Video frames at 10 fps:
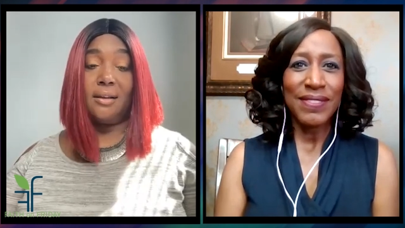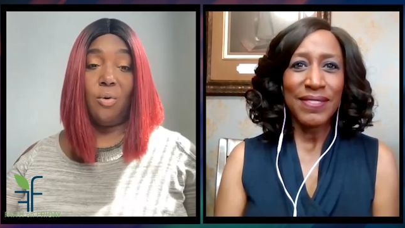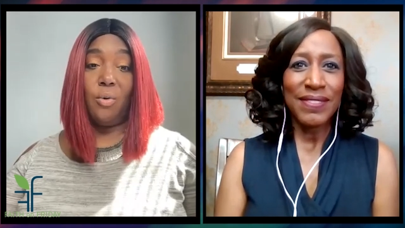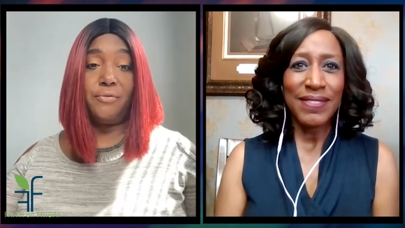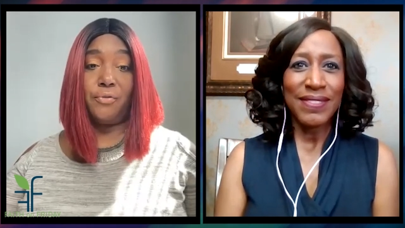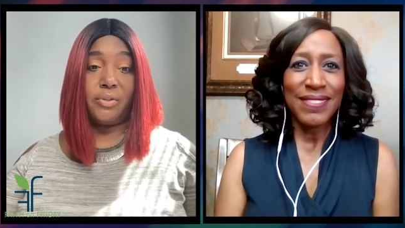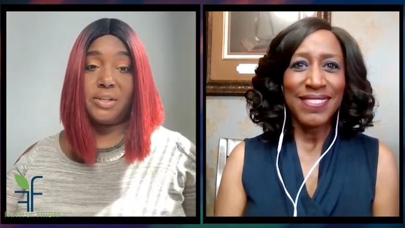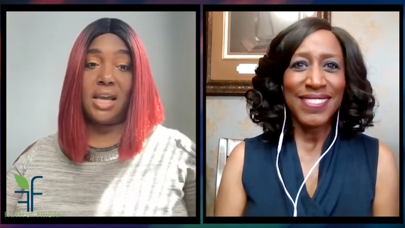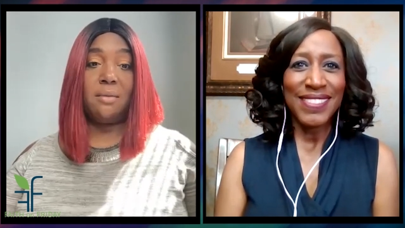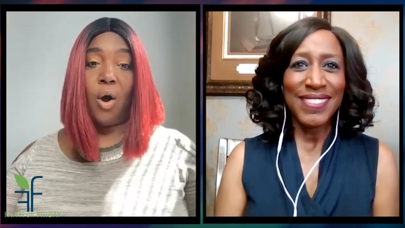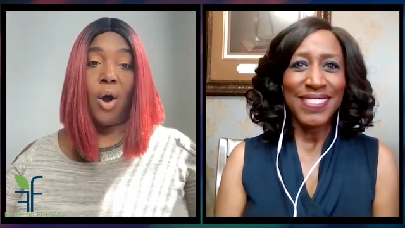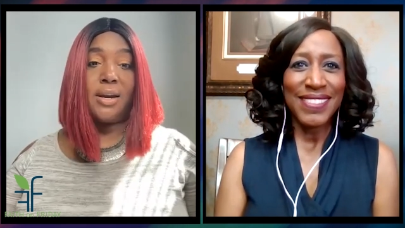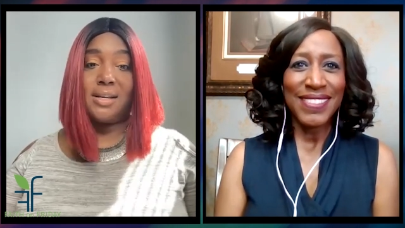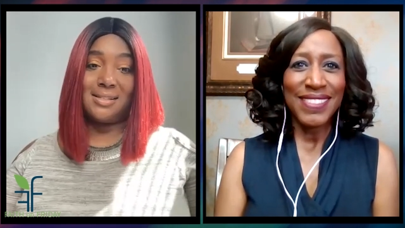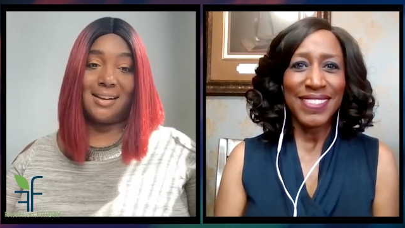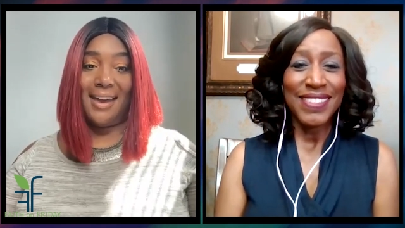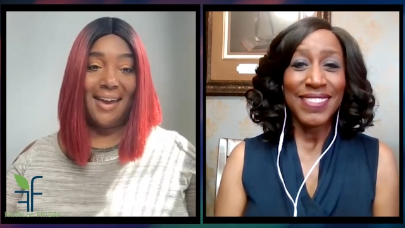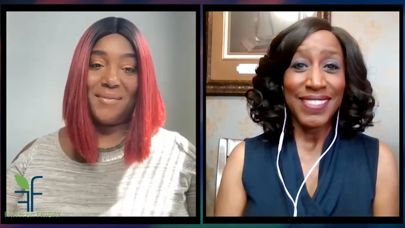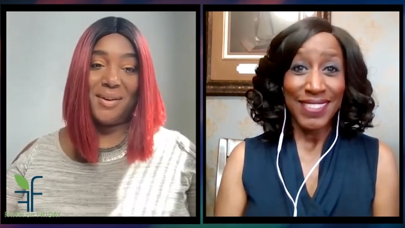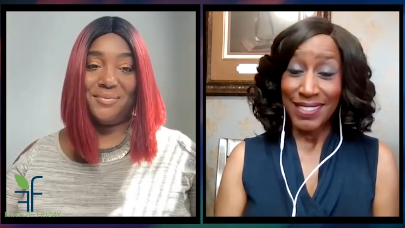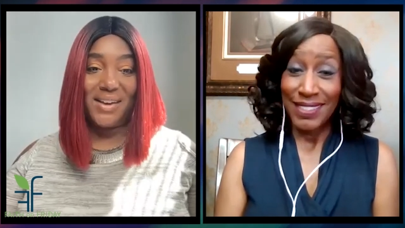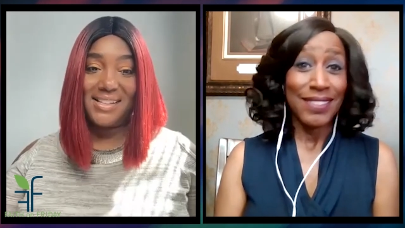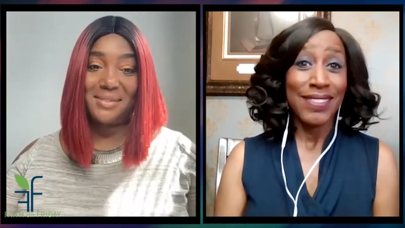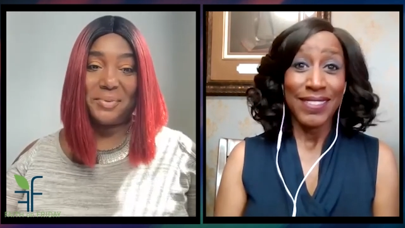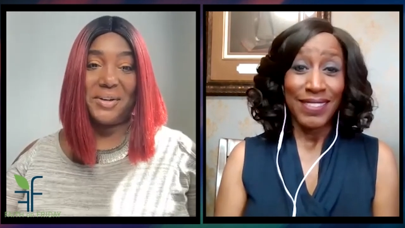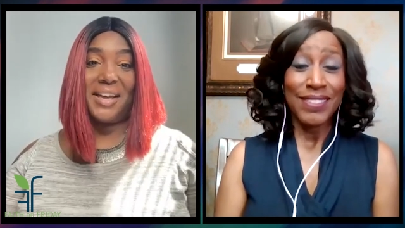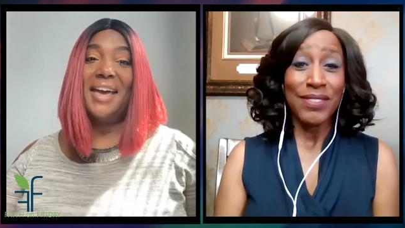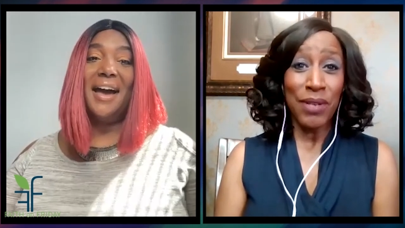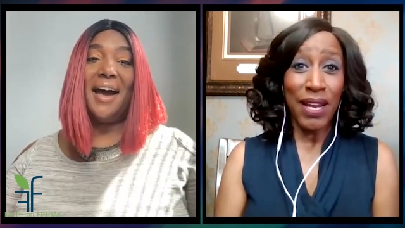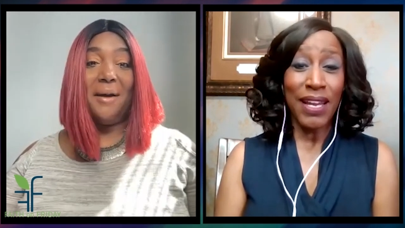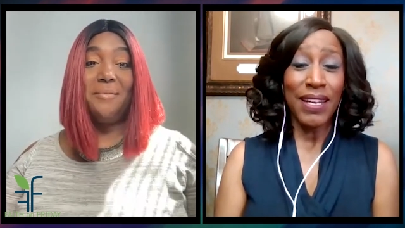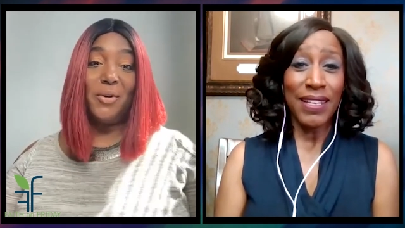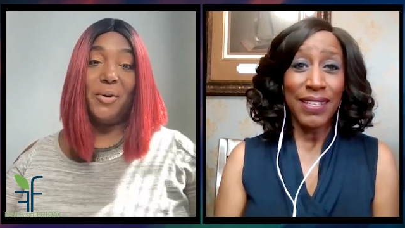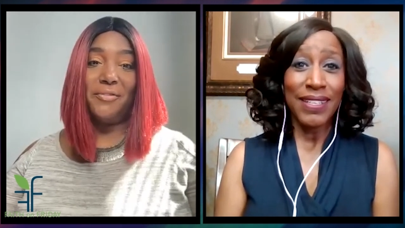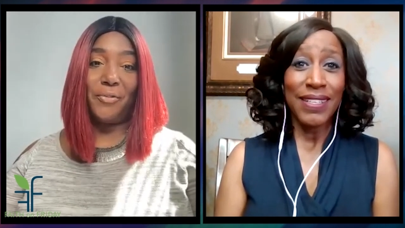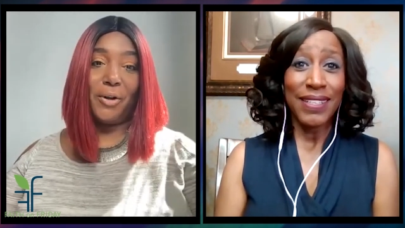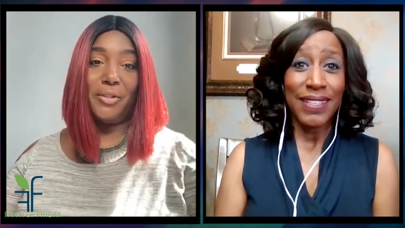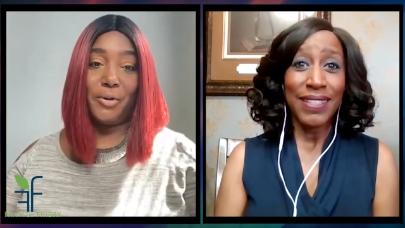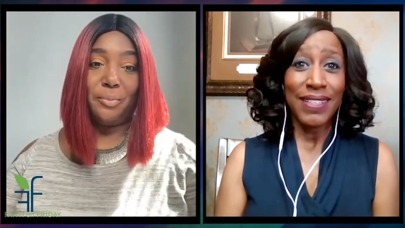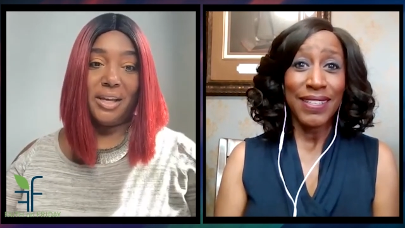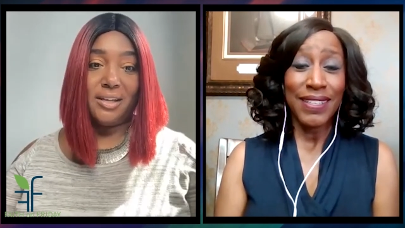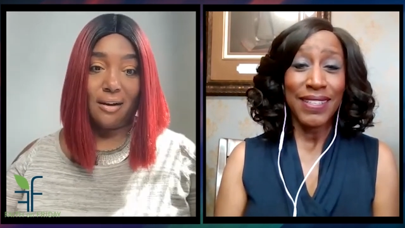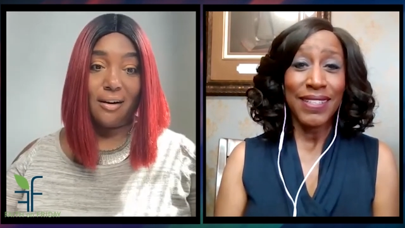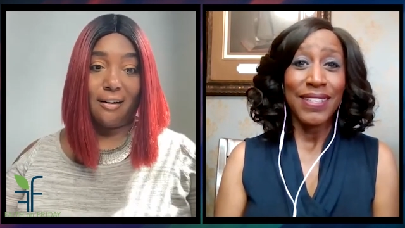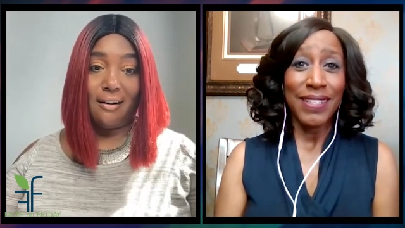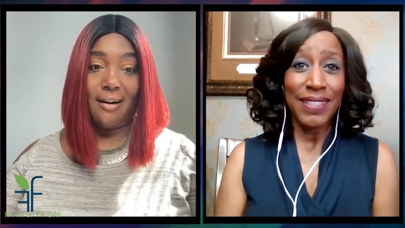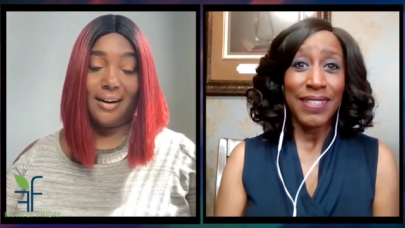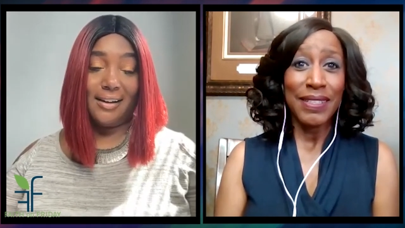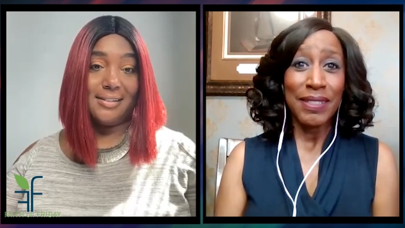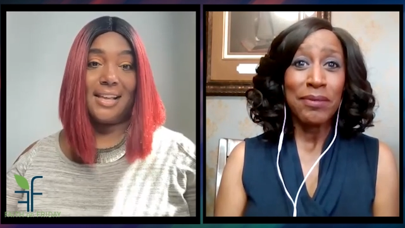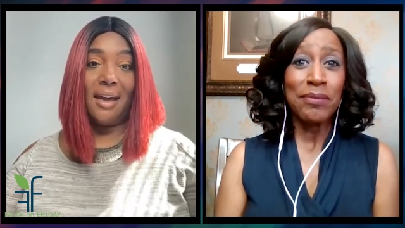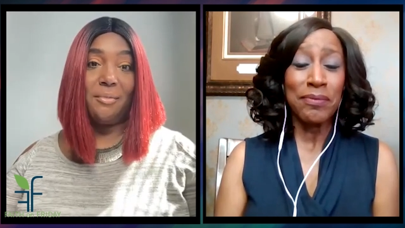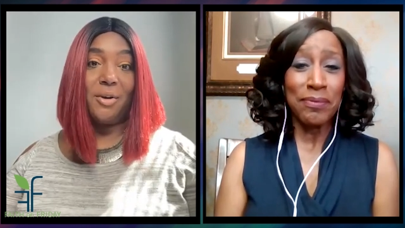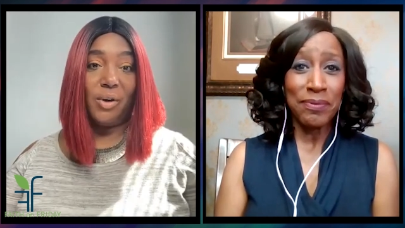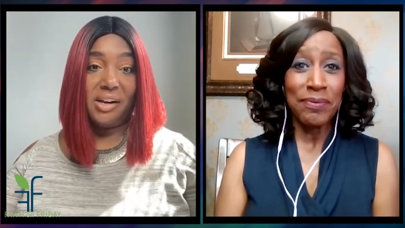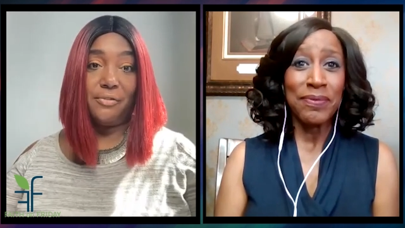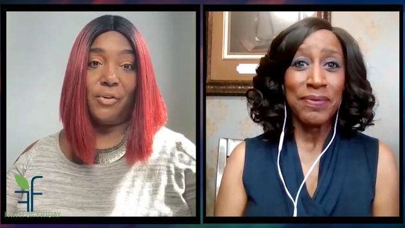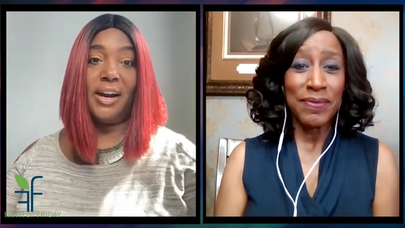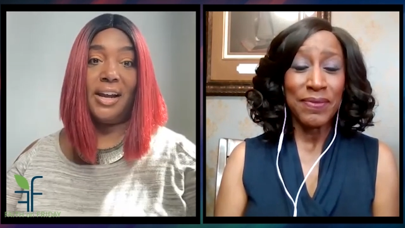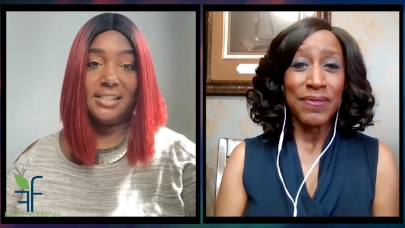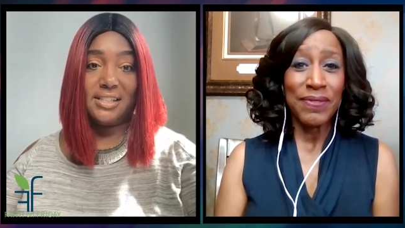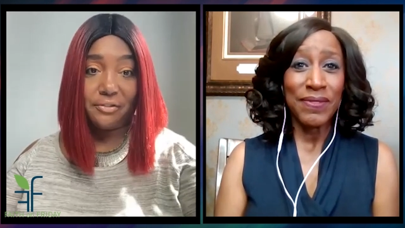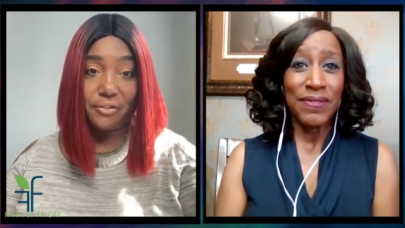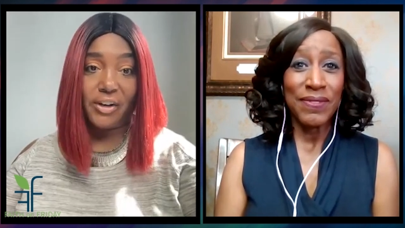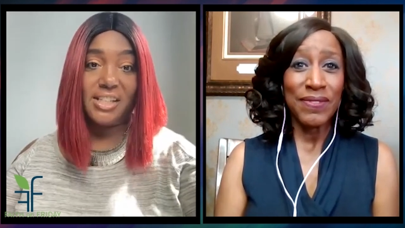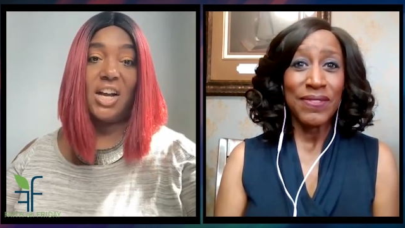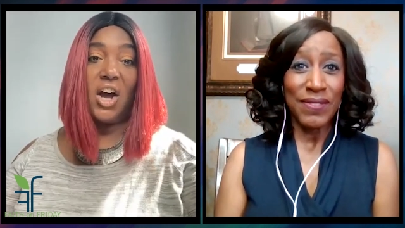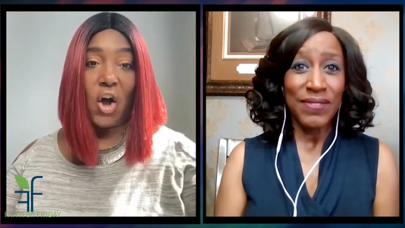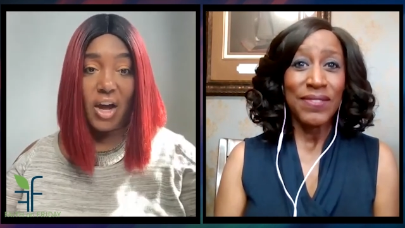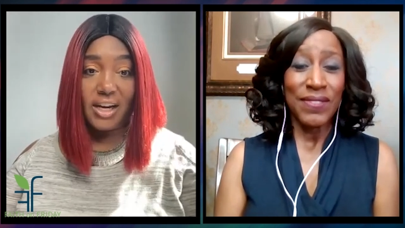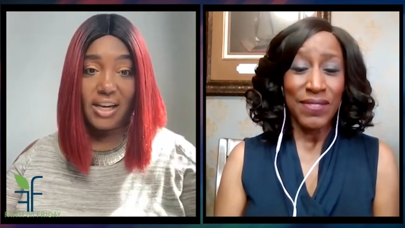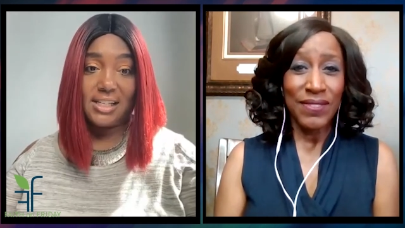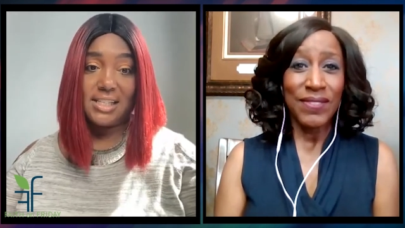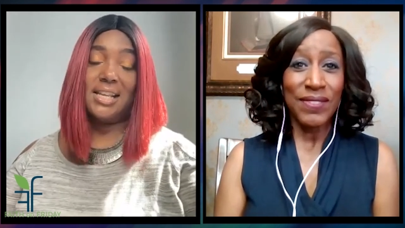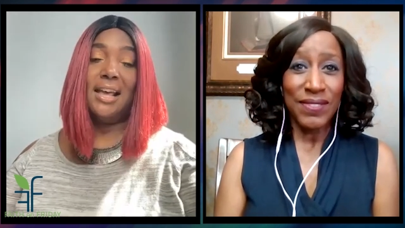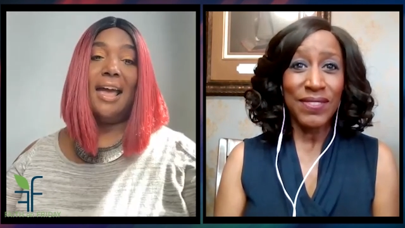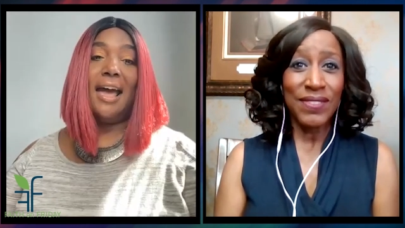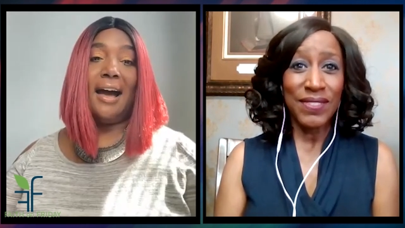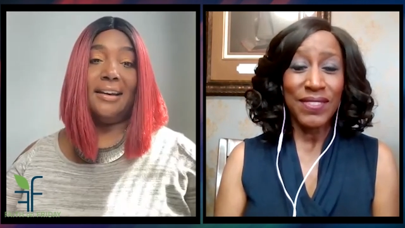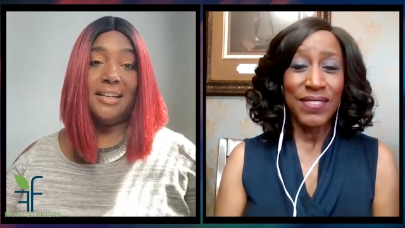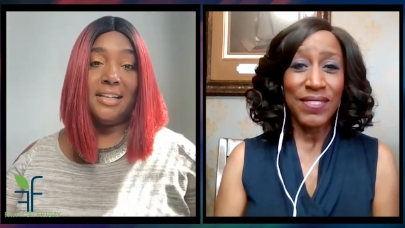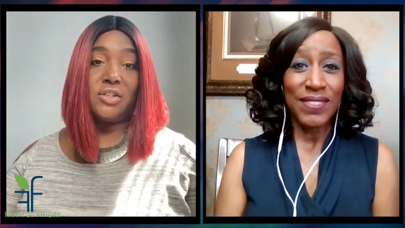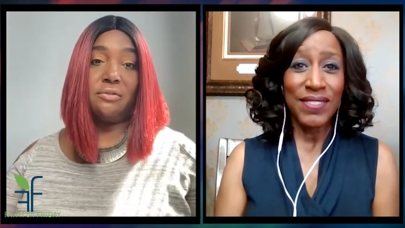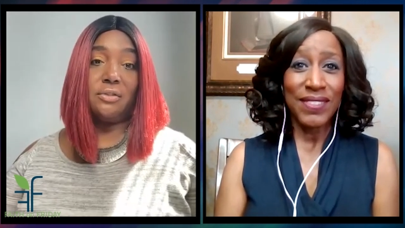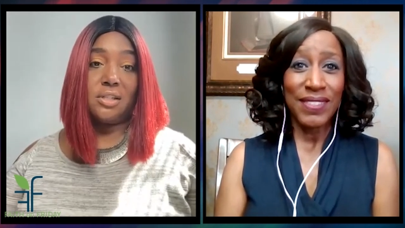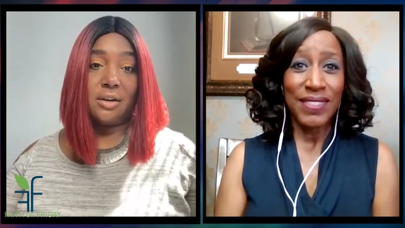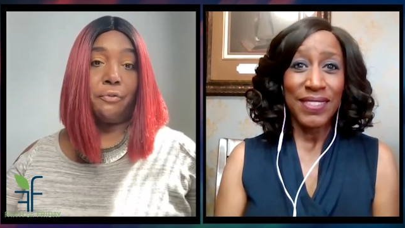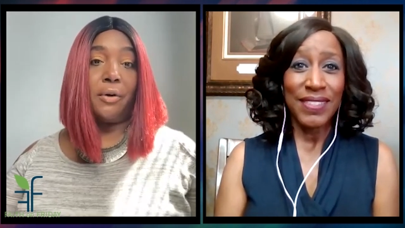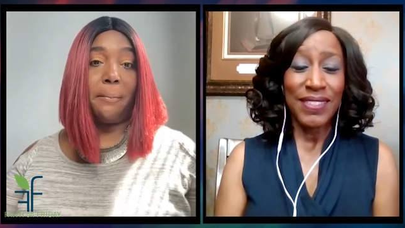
Speaker 1: going for the same audience that I have on Facebook. I'm right. going for a little bit younger audience. I'm going mm-hmm. for a different audience mm-hmm. on each of the different